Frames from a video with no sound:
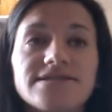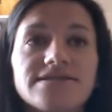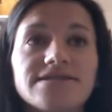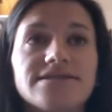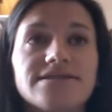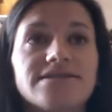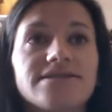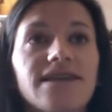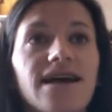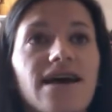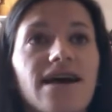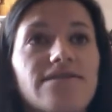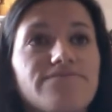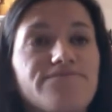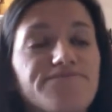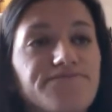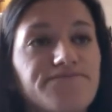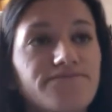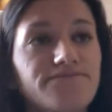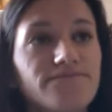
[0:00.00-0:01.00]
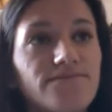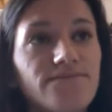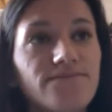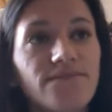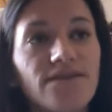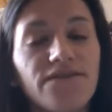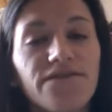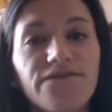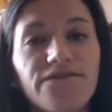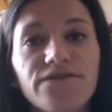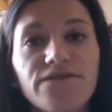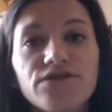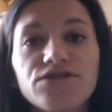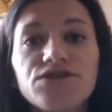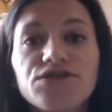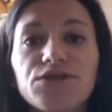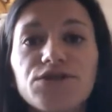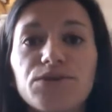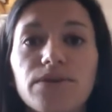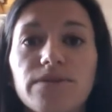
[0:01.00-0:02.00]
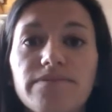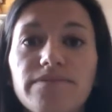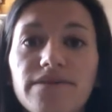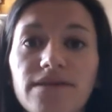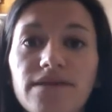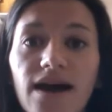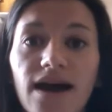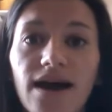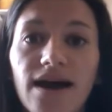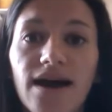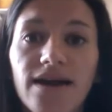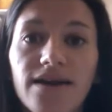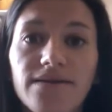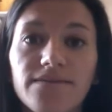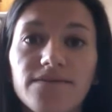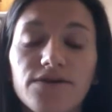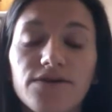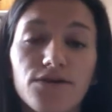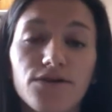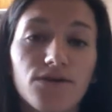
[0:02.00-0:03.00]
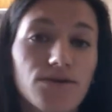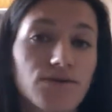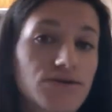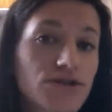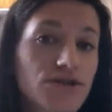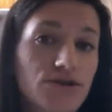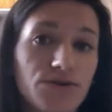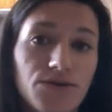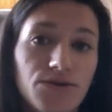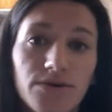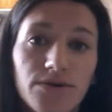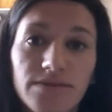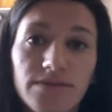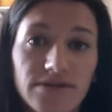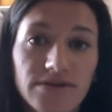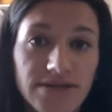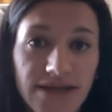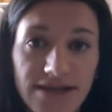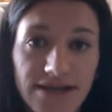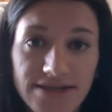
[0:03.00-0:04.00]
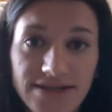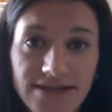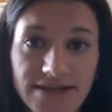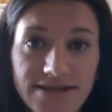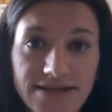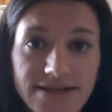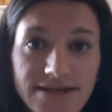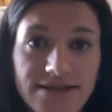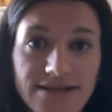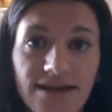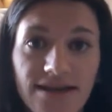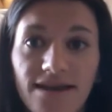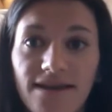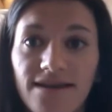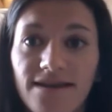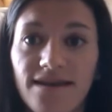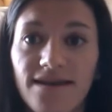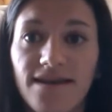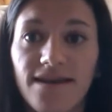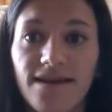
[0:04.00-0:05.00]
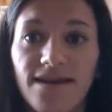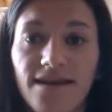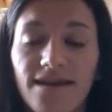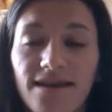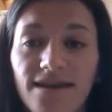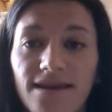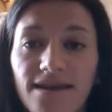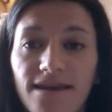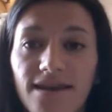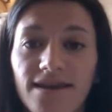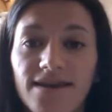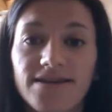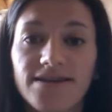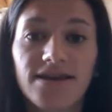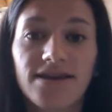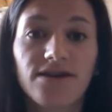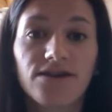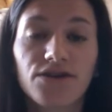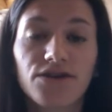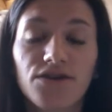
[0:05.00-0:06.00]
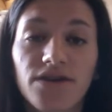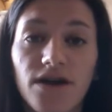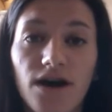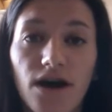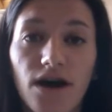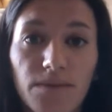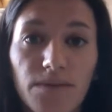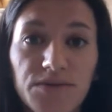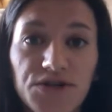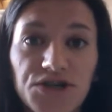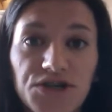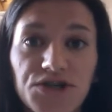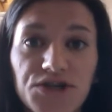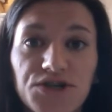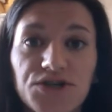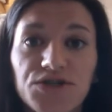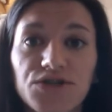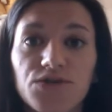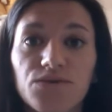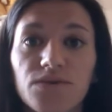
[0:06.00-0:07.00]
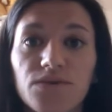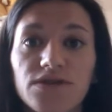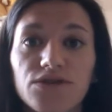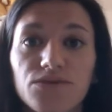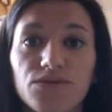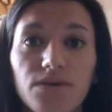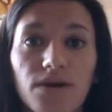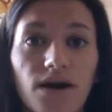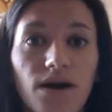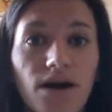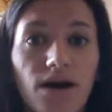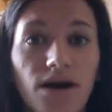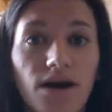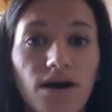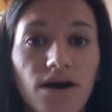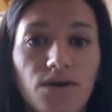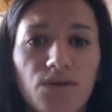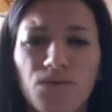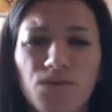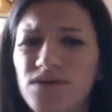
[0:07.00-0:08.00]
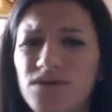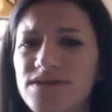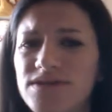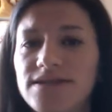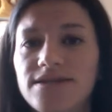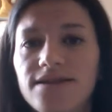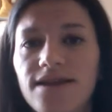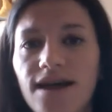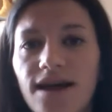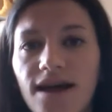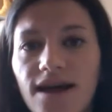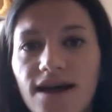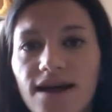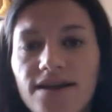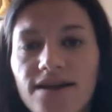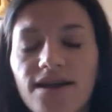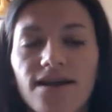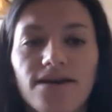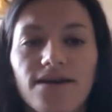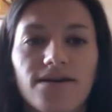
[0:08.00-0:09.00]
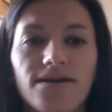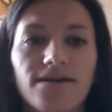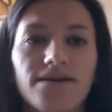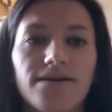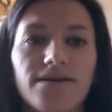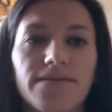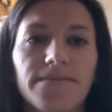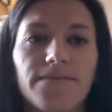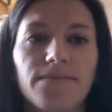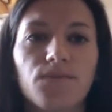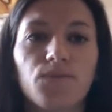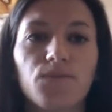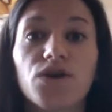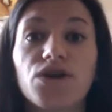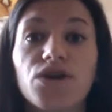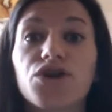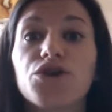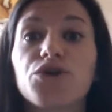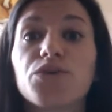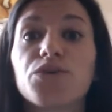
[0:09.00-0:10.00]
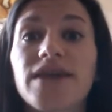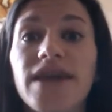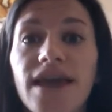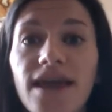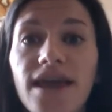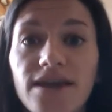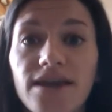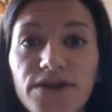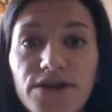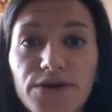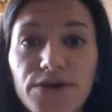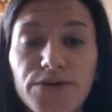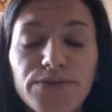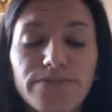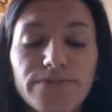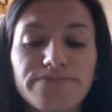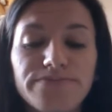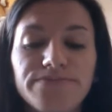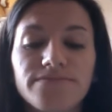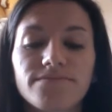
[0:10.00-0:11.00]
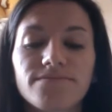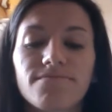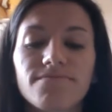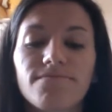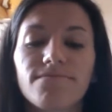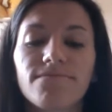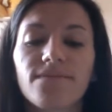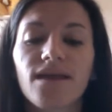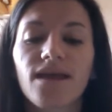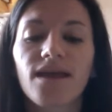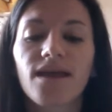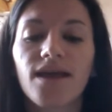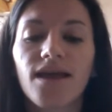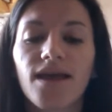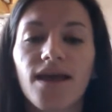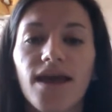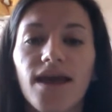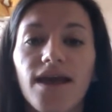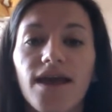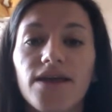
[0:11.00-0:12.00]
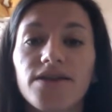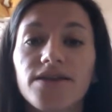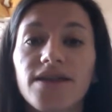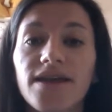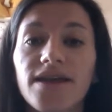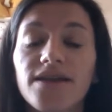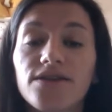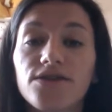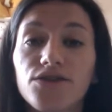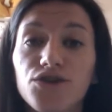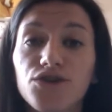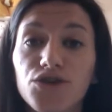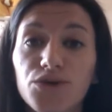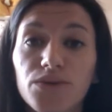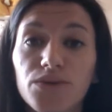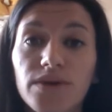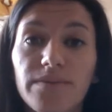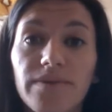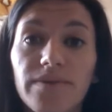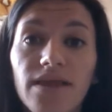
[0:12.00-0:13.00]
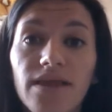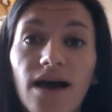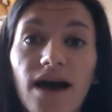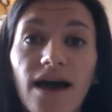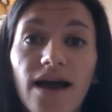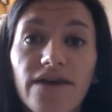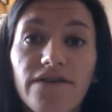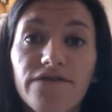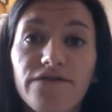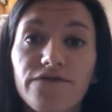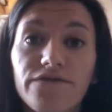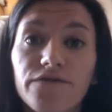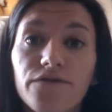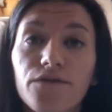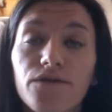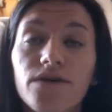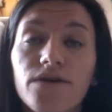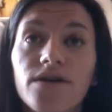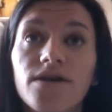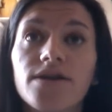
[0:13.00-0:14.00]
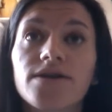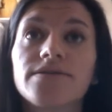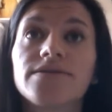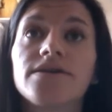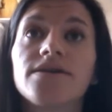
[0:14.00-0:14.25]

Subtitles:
is that first you go to a normal dentist, and they tell you the options, what's wrong, what's not, what you can do, and then you apply um,